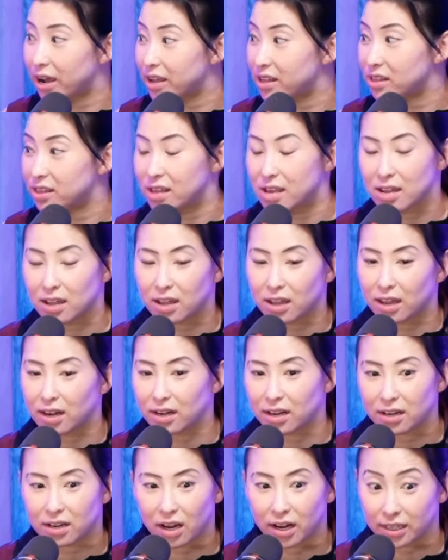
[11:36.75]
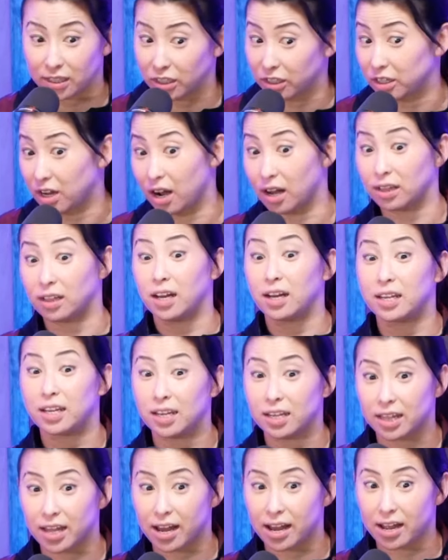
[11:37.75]
I think, and I just got
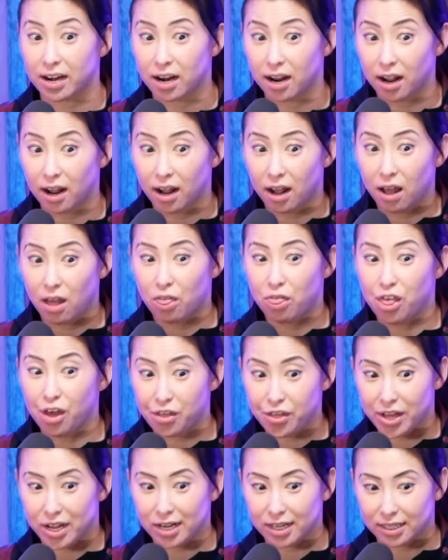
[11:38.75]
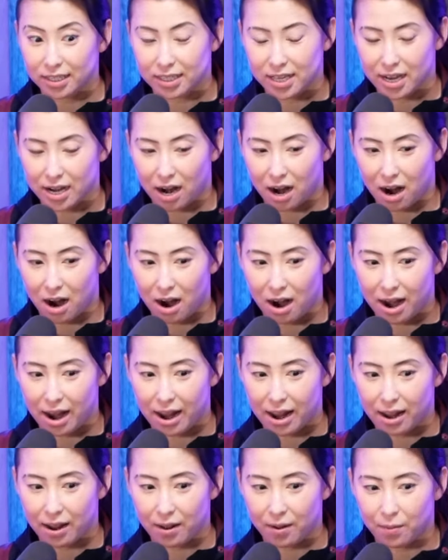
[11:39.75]
lucky that the things that
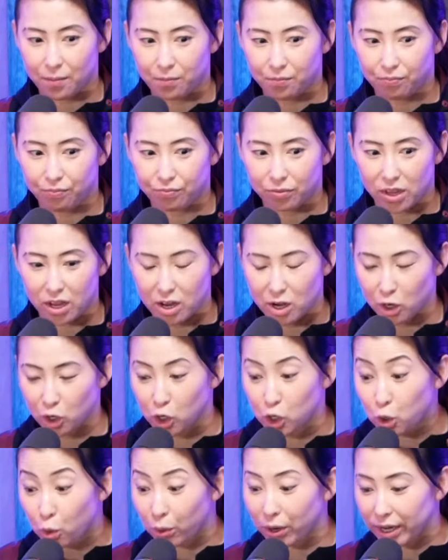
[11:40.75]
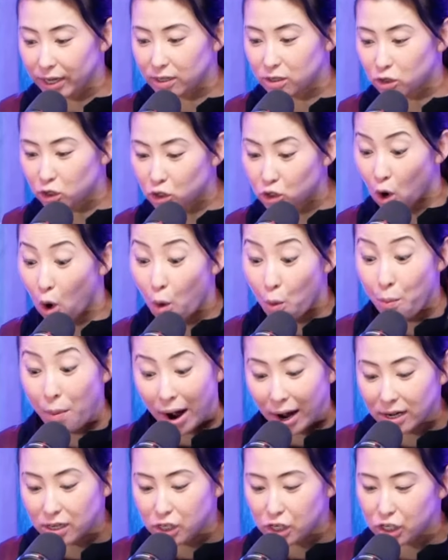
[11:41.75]
I enjoyed so
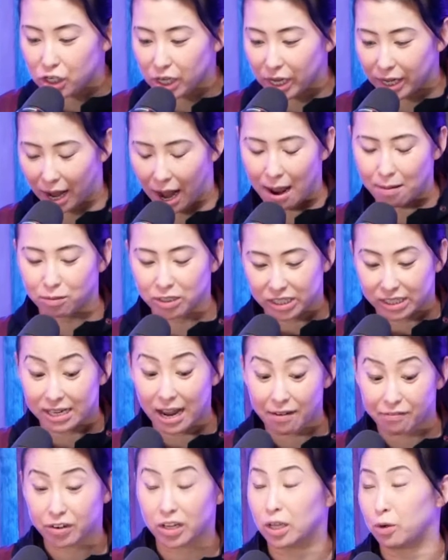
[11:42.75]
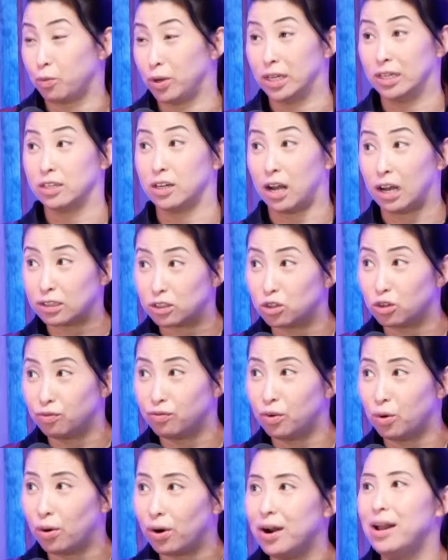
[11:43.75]
much, like I was definitely willing to hustle
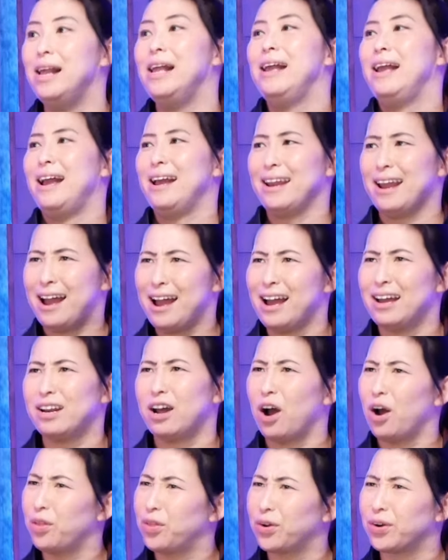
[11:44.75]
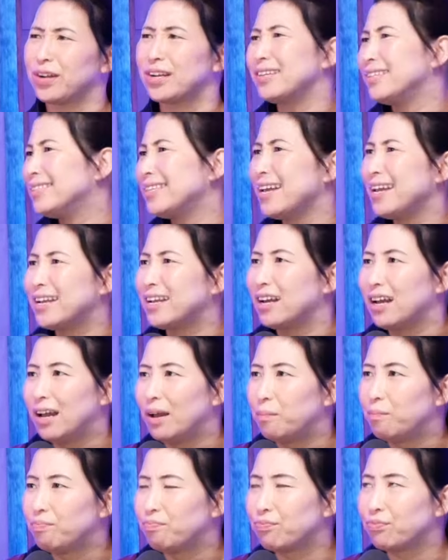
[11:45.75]
for and had other, because like
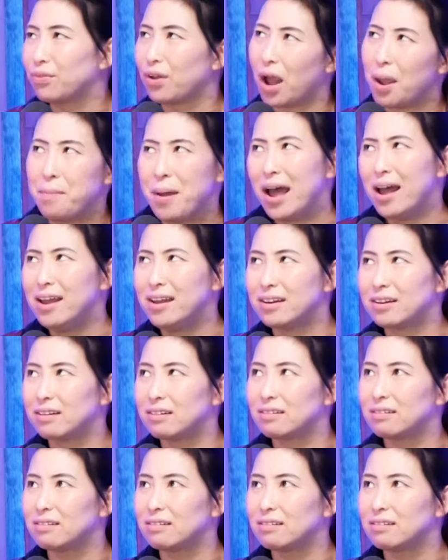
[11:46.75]
I met,